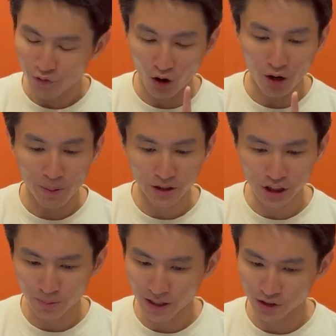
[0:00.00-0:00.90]
For a
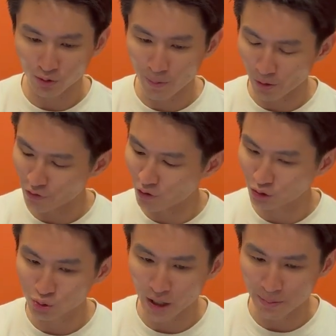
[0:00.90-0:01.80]
purchase price of
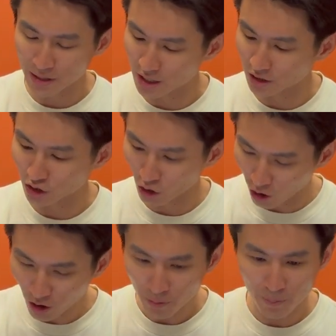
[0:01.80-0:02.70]
1.428 million,
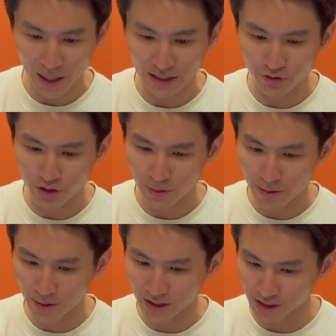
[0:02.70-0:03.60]
your monthly
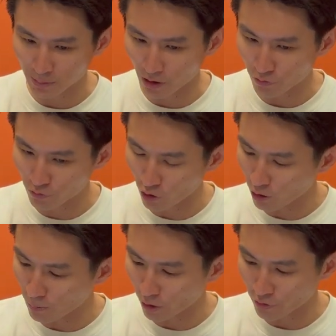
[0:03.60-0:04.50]
repayment is about
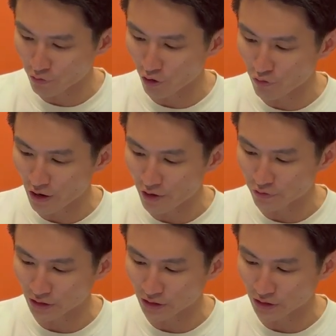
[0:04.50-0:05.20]
4.45